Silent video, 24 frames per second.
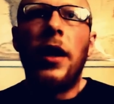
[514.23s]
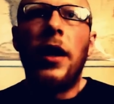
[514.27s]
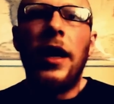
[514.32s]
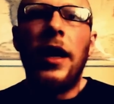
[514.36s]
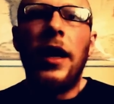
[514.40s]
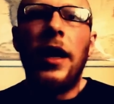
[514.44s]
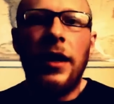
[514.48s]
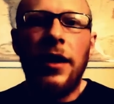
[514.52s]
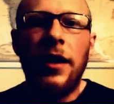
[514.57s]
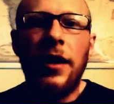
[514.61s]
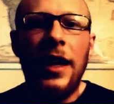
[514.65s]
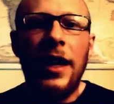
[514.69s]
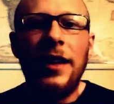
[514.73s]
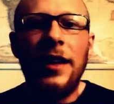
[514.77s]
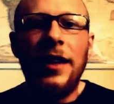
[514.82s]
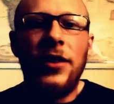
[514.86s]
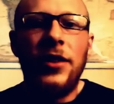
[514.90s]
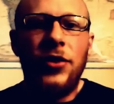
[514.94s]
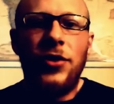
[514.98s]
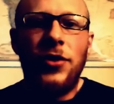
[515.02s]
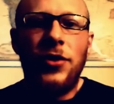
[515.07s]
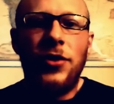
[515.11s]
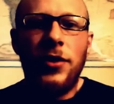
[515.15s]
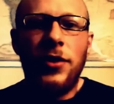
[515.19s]
it
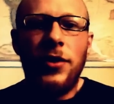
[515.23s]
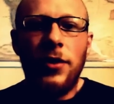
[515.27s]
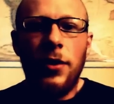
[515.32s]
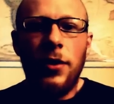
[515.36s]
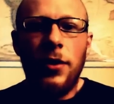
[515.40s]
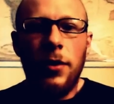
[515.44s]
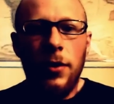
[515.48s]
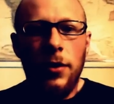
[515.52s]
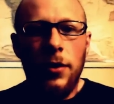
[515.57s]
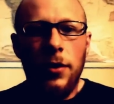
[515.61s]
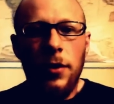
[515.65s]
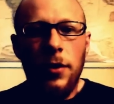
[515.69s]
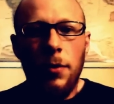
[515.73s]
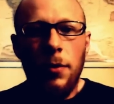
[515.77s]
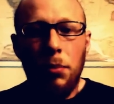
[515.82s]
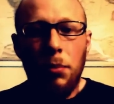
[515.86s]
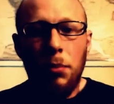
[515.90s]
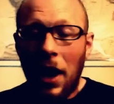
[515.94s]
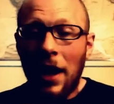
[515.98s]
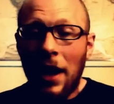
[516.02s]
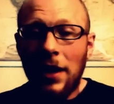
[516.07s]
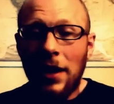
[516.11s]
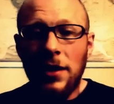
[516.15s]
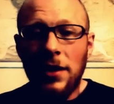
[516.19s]
is
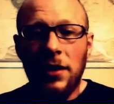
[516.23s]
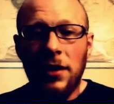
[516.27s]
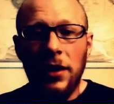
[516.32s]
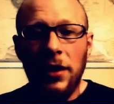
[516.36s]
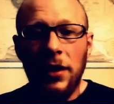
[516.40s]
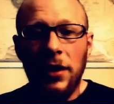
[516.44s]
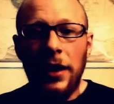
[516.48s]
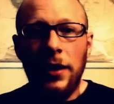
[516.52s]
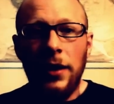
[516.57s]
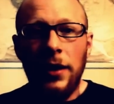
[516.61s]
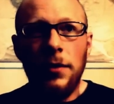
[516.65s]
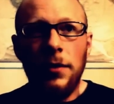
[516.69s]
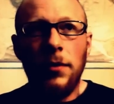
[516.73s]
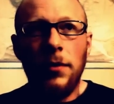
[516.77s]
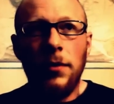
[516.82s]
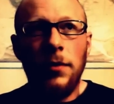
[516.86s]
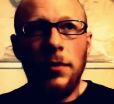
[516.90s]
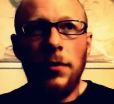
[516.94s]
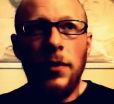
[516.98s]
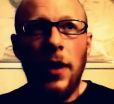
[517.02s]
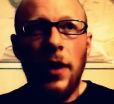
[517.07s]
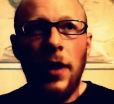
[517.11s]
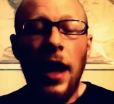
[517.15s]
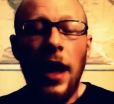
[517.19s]
practically
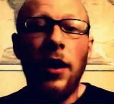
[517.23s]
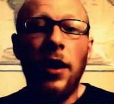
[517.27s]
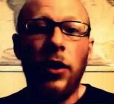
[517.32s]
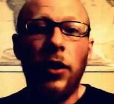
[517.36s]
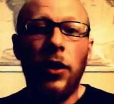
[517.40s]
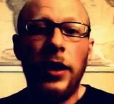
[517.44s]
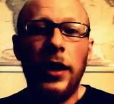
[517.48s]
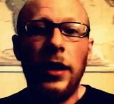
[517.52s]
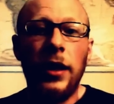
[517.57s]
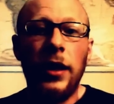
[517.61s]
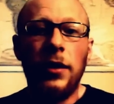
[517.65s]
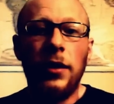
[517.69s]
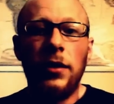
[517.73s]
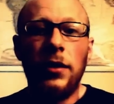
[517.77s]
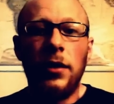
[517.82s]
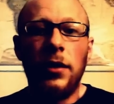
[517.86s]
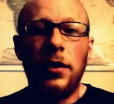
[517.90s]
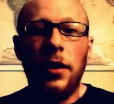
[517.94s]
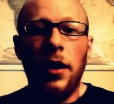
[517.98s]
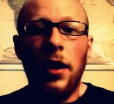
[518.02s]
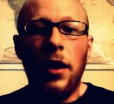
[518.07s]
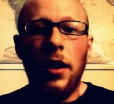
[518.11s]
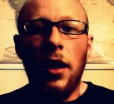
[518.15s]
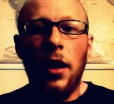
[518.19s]
anarchy.
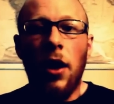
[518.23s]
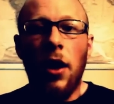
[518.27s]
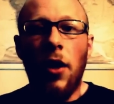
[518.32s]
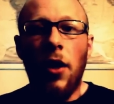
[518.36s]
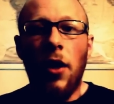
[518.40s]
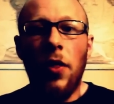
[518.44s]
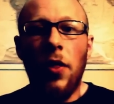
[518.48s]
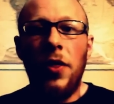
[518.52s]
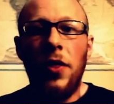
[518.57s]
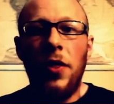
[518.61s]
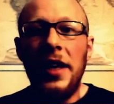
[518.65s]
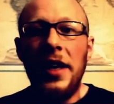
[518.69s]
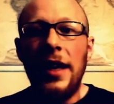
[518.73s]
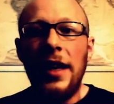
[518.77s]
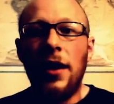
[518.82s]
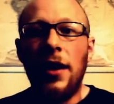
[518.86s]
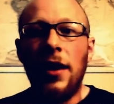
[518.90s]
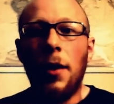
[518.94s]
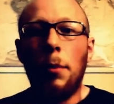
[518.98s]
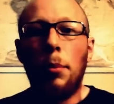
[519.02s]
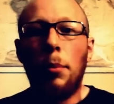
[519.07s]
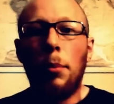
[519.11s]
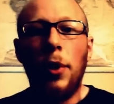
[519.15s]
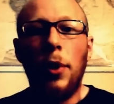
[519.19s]
The
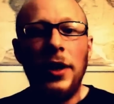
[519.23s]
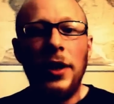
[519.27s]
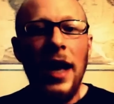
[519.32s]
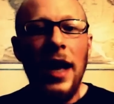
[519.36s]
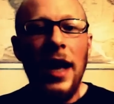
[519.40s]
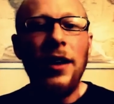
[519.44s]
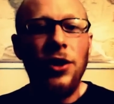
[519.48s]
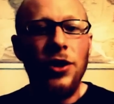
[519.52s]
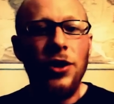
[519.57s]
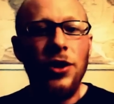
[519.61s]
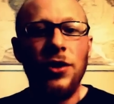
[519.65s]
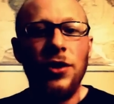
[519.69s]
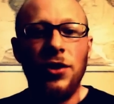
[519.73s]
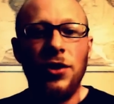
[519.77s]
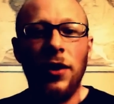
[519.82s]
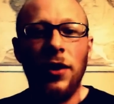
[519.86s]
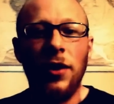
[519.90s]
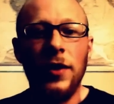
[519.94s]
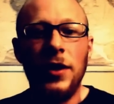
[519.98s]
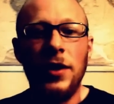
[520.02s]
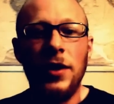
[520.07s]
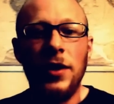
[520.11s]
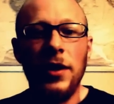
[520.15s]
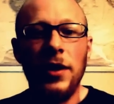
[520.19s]
protection
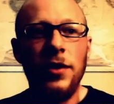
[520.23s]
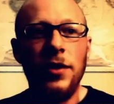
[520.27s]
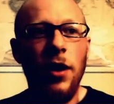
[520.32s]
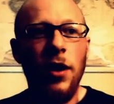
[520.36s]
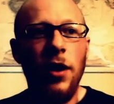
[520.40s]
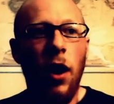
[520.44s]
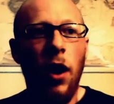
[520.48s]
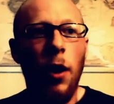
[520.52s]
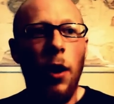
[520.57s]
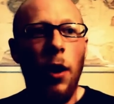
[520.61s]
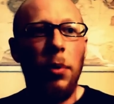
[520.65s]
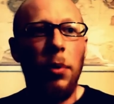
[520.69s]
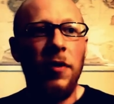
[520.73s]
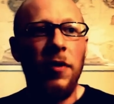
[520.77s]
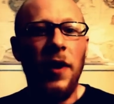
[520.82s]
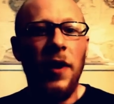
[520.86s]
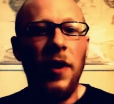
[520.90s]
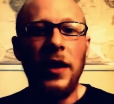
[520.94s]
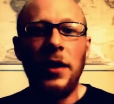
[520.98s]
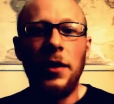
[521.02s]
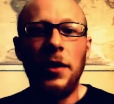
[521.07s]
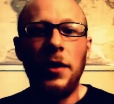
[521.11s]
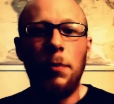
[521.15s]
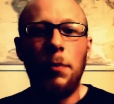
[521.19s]
services are
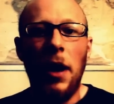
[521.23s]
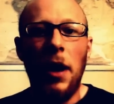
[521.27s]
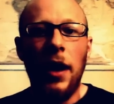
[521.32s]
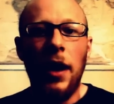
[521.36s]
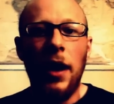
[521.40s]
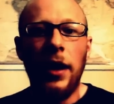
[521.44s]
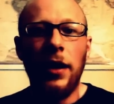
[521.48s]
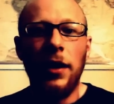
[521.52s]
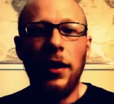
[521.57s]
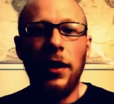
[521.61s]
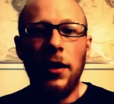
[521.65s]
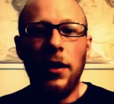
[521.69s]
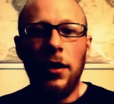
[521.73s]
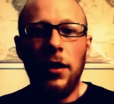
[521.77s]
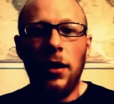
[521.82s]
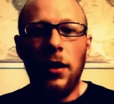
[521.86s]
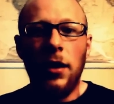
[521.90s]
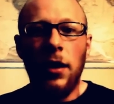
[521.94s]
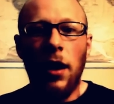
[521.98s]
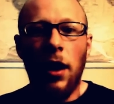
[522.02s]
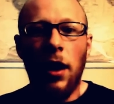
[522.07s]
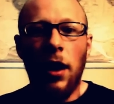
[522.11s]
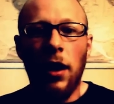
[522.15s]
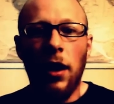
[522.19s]
provided by
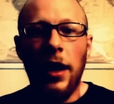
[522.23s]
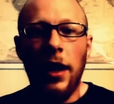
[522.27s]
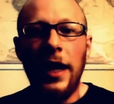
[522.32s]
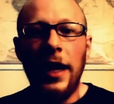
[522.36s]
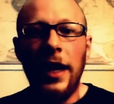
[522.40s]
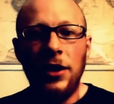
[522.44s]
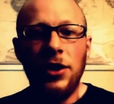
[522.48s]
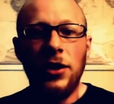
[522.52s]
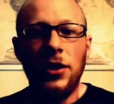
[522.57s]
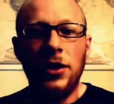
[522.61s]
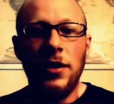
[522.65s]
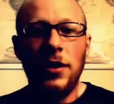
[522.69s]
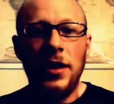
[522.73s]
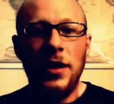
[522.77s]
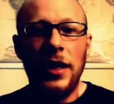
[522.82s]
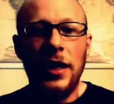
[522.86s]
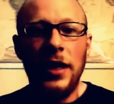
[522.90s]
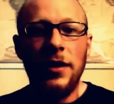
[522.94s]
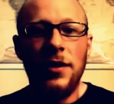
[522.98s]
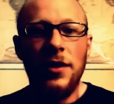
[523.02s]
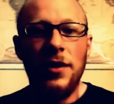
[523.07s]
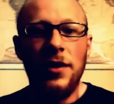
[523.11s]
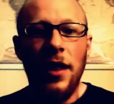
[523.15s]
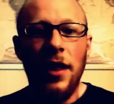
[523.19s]
uh,
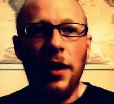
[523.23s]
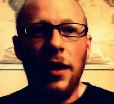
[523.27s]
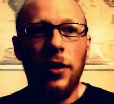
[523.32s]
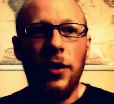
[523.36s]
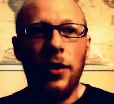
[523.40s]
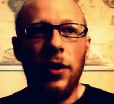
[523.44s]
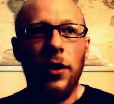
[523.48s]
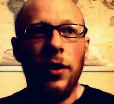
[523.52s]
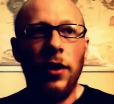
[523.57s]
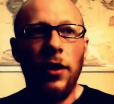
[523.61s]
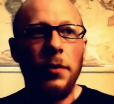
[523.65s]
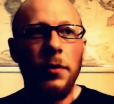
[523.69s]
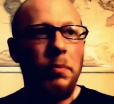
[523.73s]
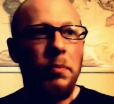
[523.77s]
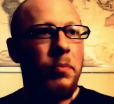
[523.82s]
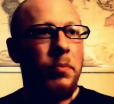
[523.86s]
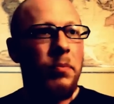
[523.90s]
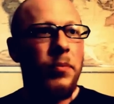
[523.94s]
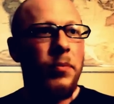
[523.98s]
agencies that are